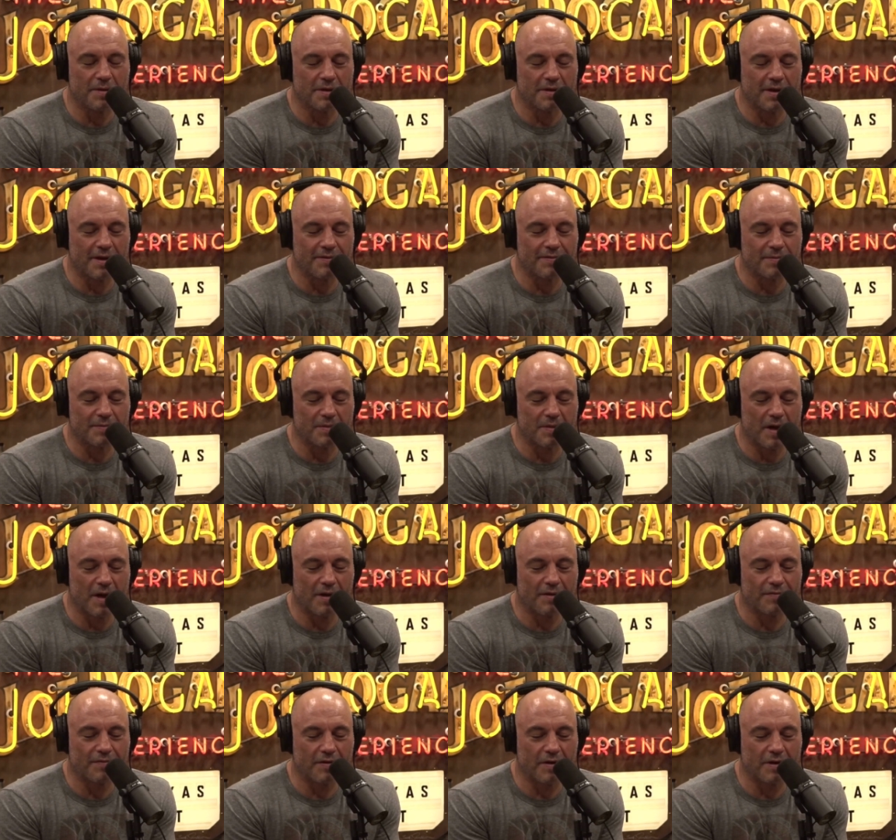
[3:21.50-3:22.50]
You must have some
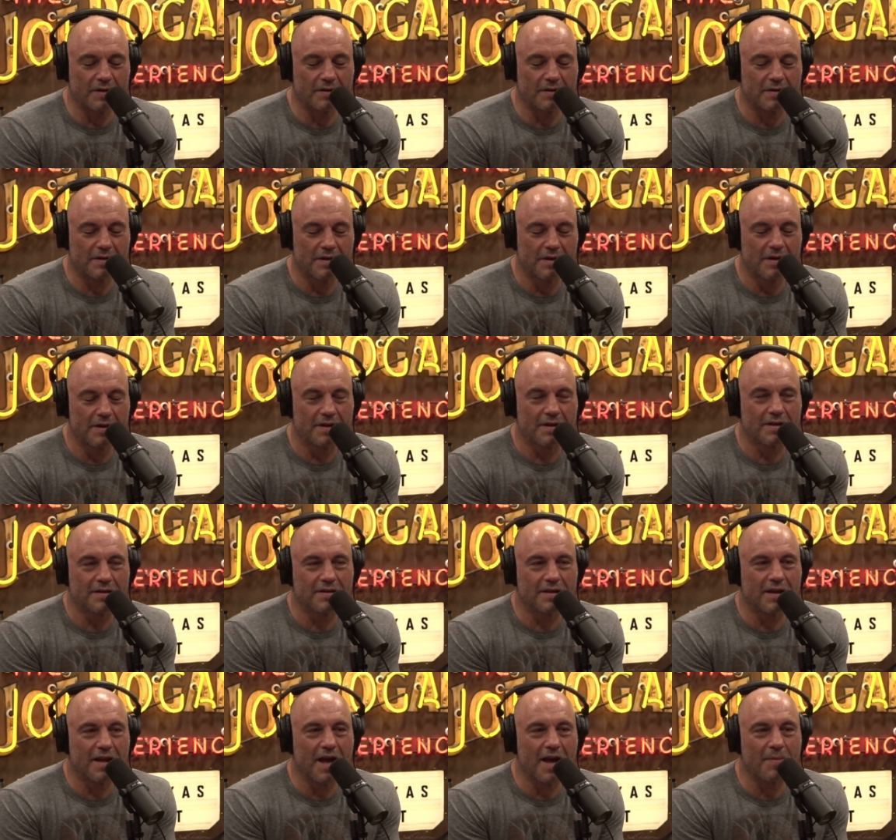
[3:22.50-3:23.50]
solid friends, because
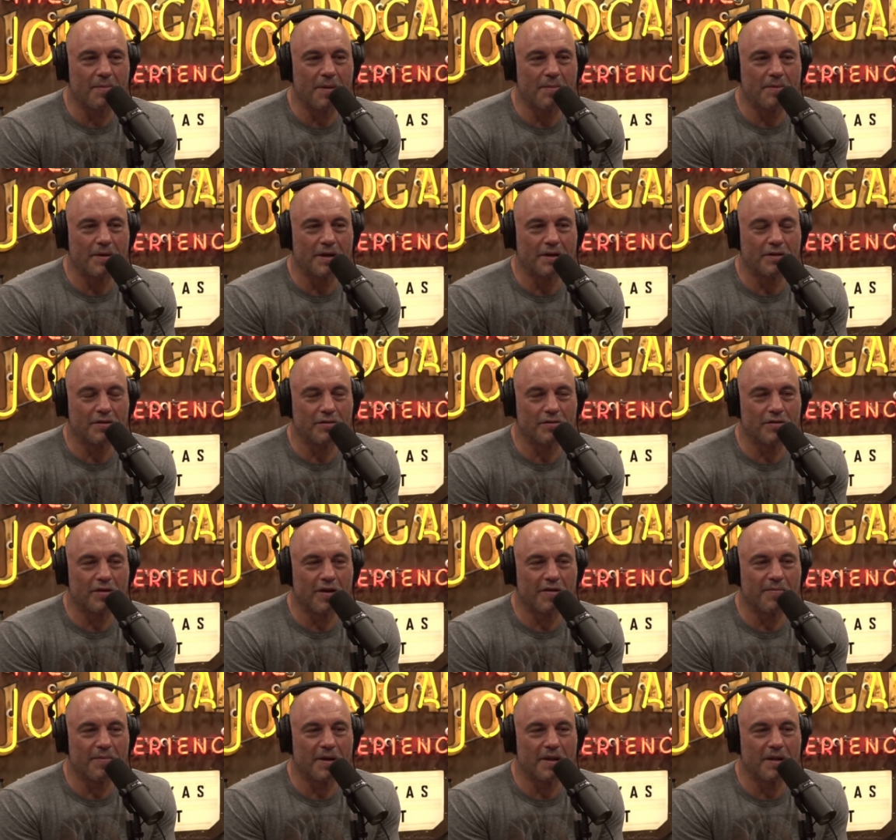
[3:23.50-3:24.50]
a lot of people get turned
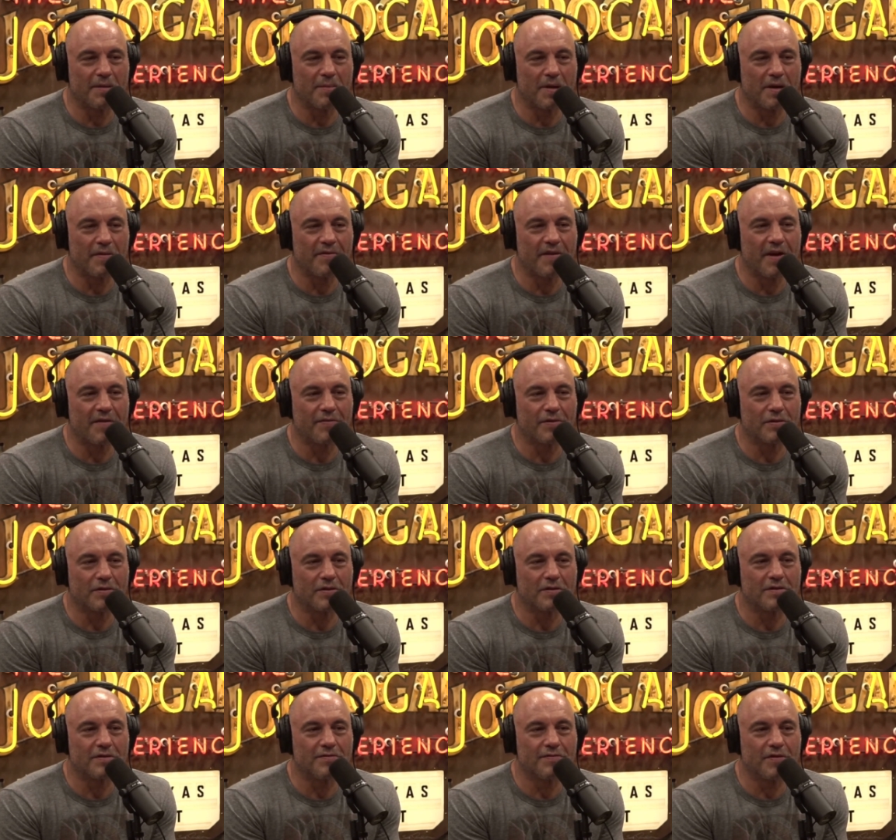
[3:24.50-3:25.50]
off by the amount of effort
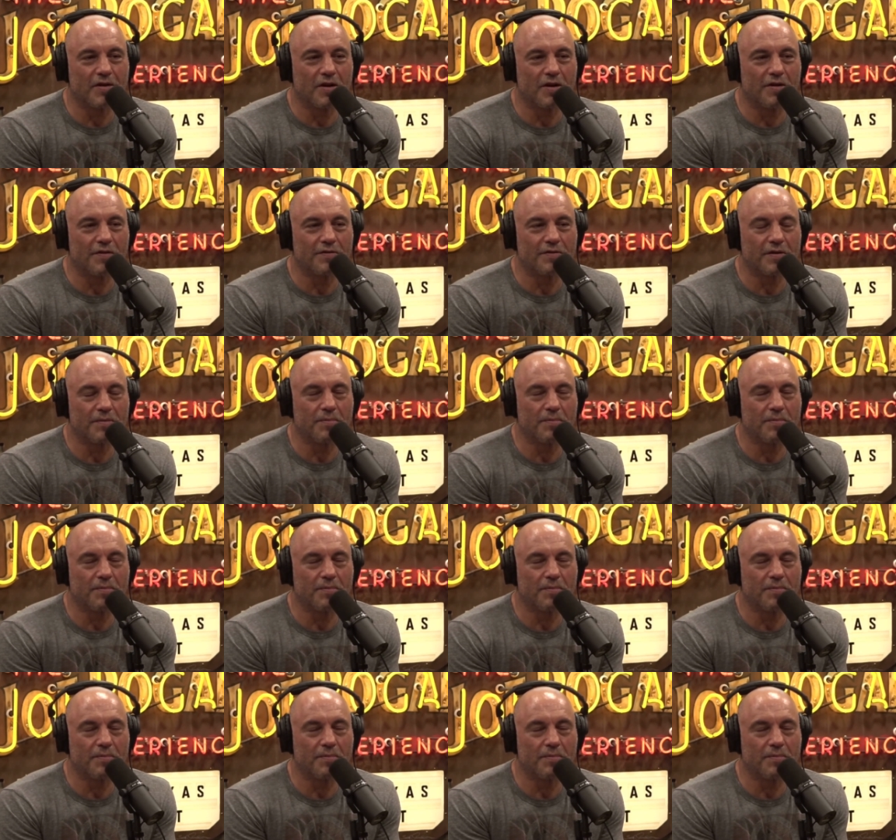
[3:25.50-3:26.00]
that's involved,